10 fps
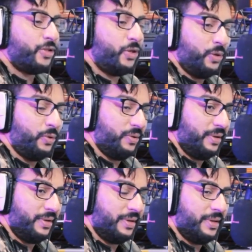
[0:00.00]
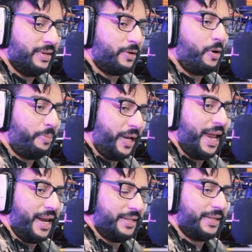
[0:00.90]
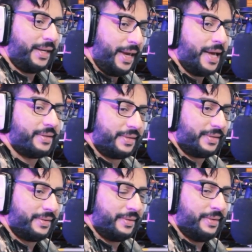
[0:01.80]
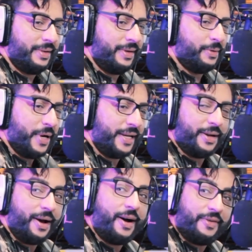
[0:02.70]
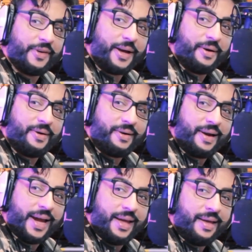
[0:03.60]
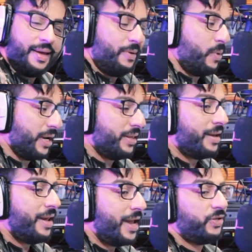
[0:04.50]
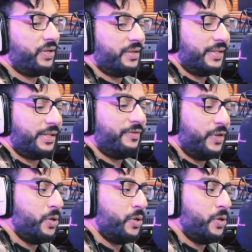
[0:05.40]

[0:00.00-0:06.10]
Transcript: tune got played to Gets a week and a half ago, all right? One of the legends of